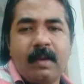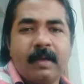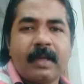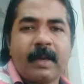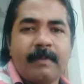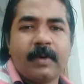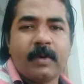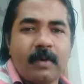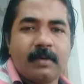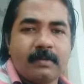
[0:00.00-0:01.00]

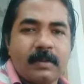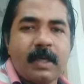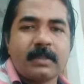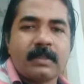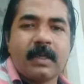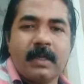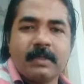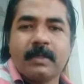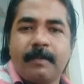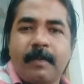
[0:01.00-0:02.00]
Capricorn. Hasta
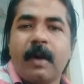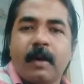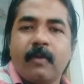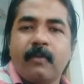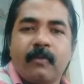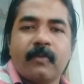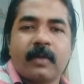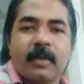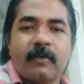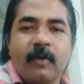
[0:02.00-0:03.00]
is the part of
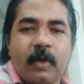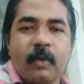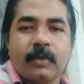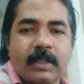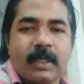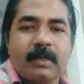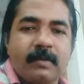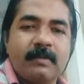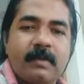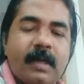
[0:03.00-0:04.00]
Virgo sign,
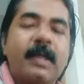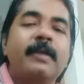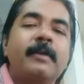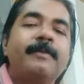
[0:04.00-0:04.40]
right?